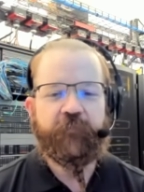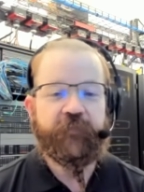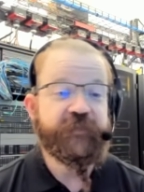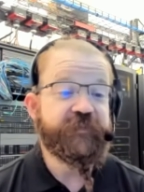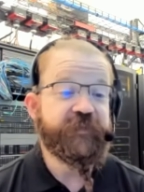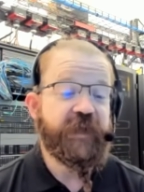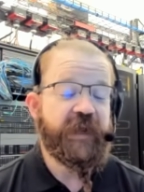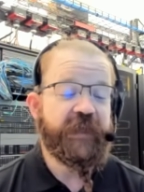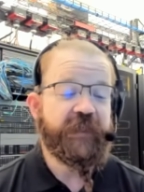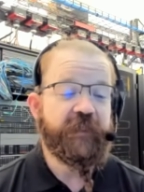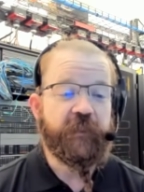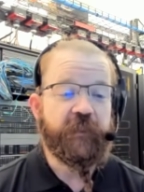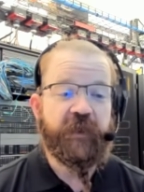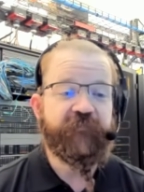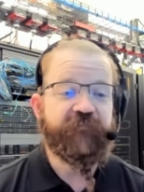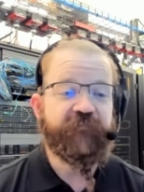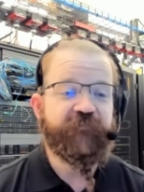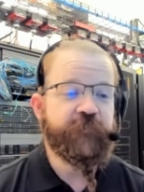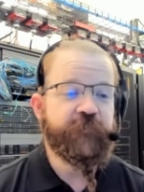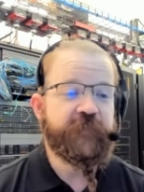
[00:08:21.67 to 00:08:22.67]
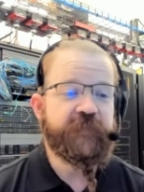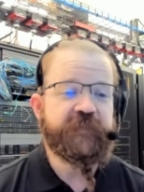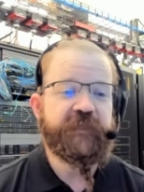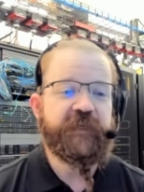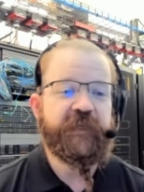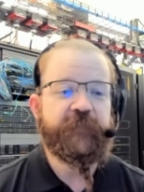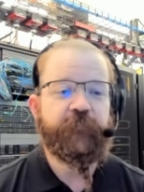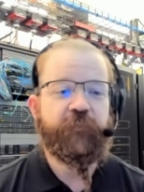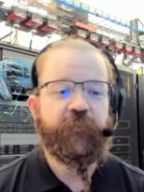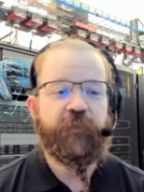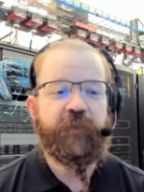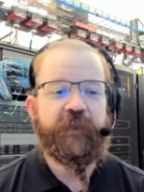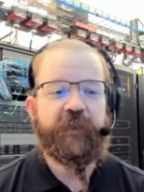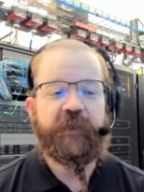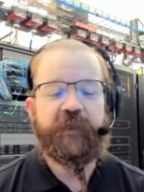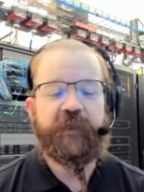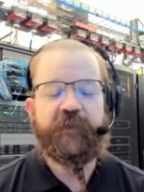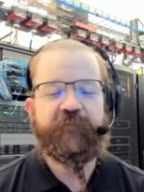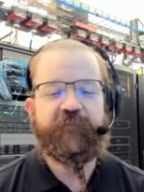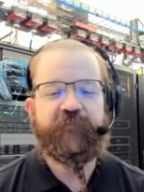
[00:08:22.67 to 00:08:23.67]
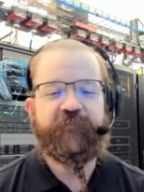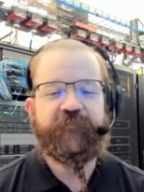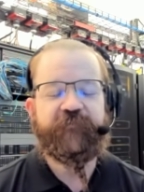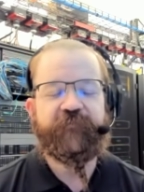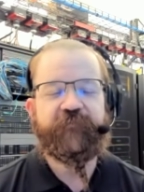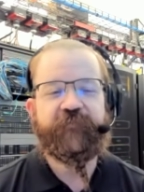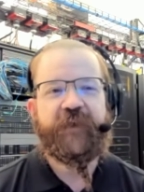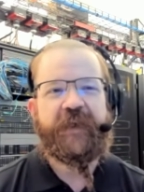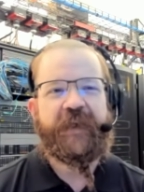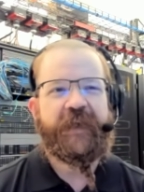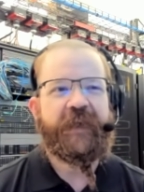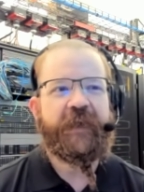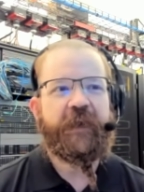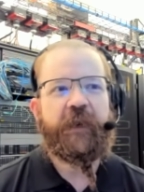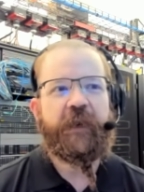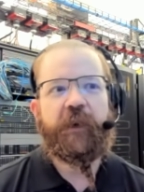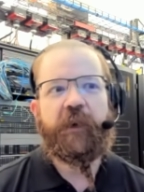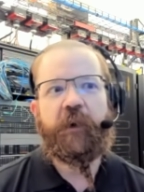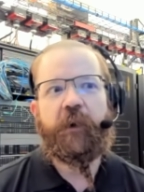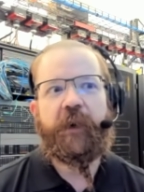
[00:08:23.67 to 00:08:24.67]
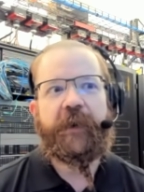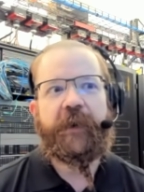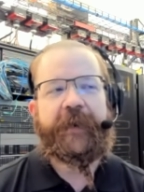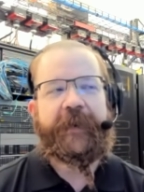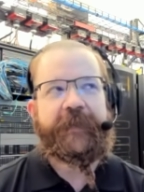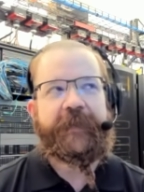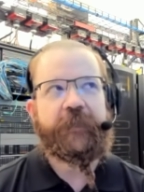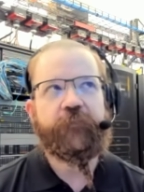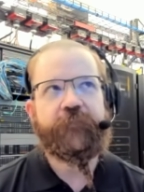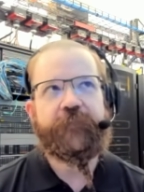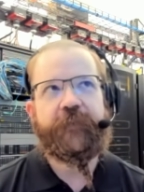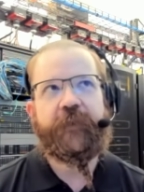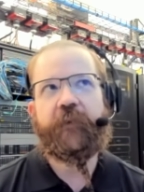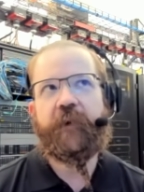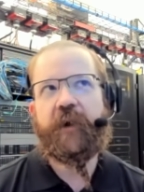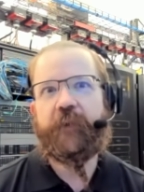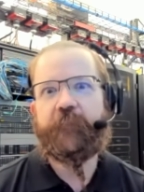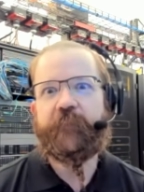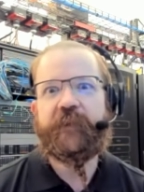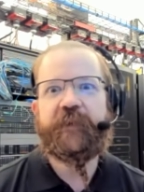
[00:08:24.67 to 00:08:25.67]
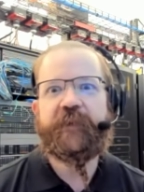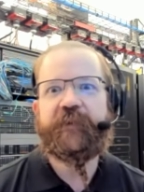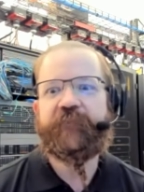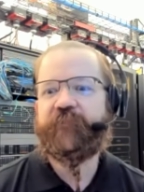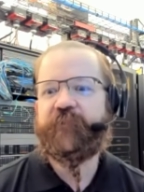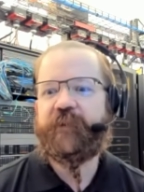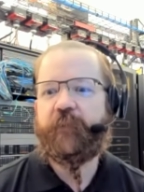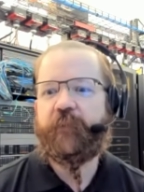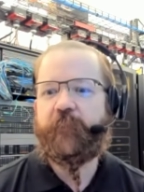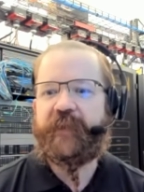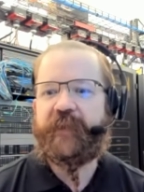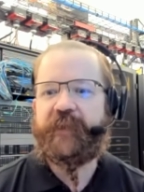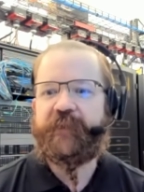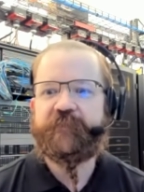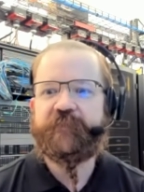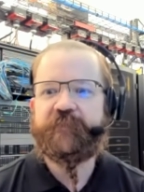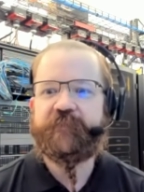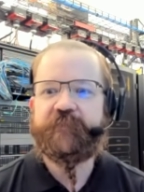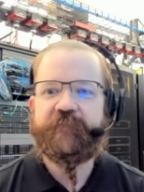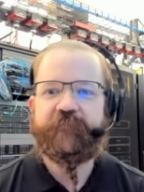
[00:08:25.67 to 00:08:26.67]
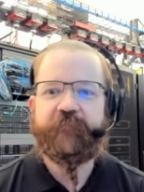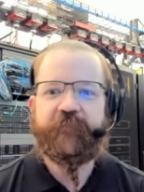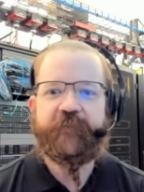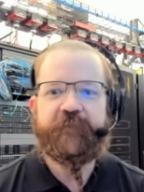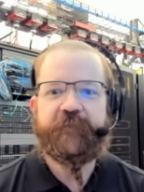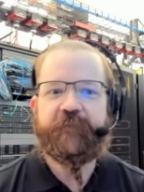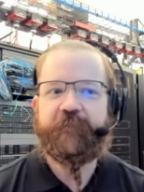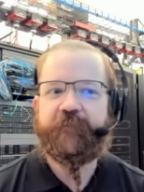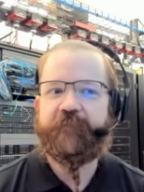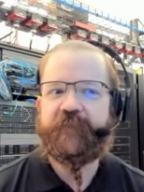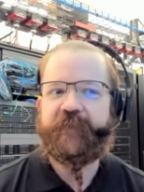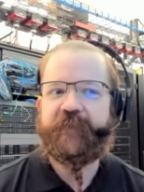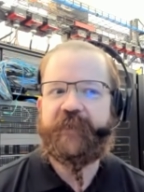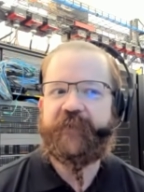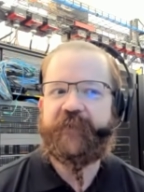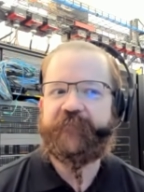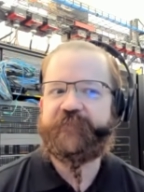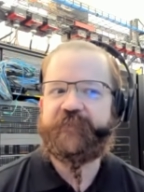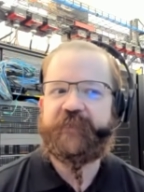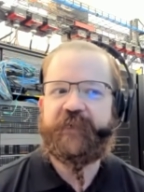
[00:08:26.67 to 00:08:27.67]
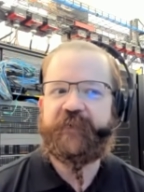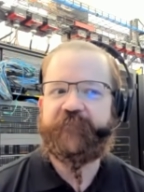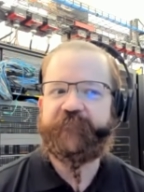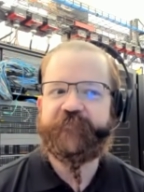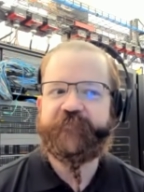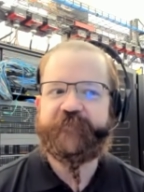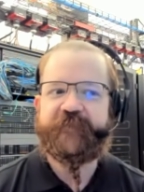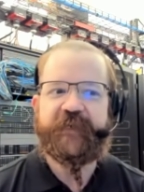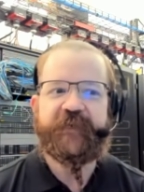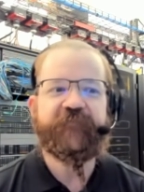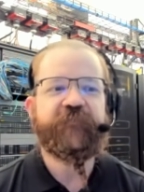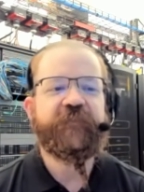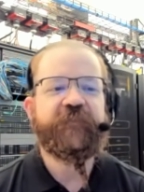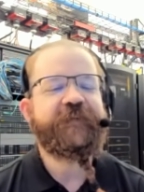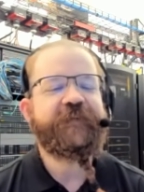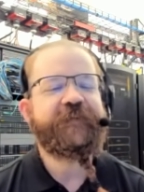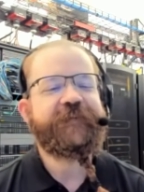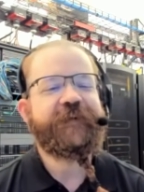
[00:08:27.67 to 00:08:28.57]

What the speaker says: which I love from the standpoint of I don't know how many different domains that we currently have set up for stuff,